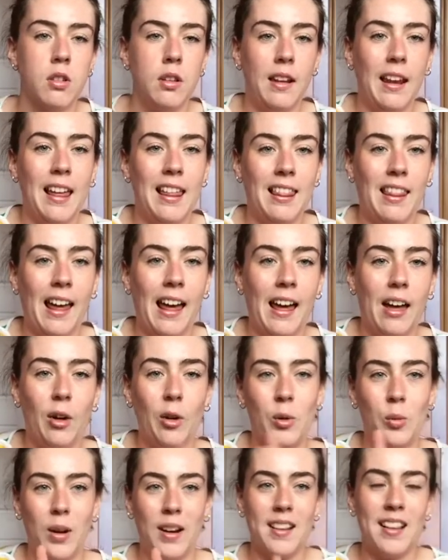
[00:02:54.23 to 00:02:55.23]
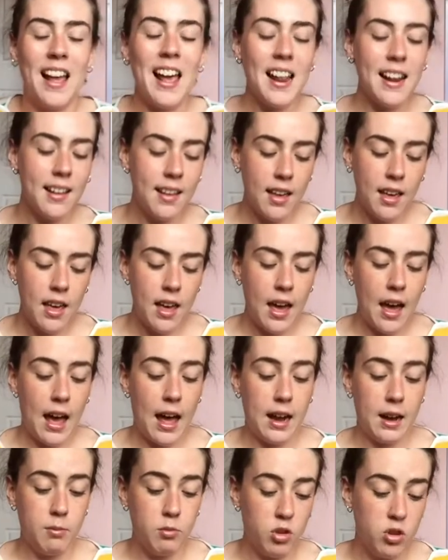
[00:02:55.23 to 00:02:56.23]
like that on one side,
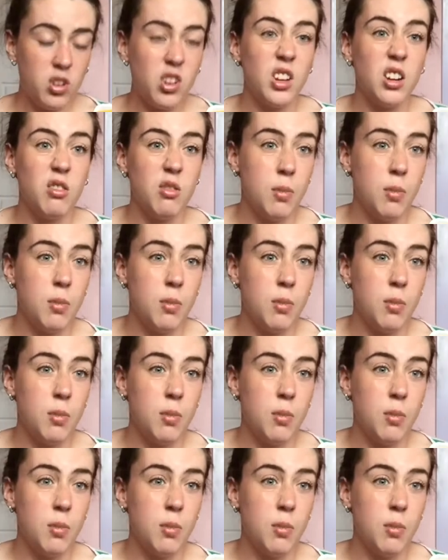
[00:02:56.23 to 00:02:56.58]
and I'm just going to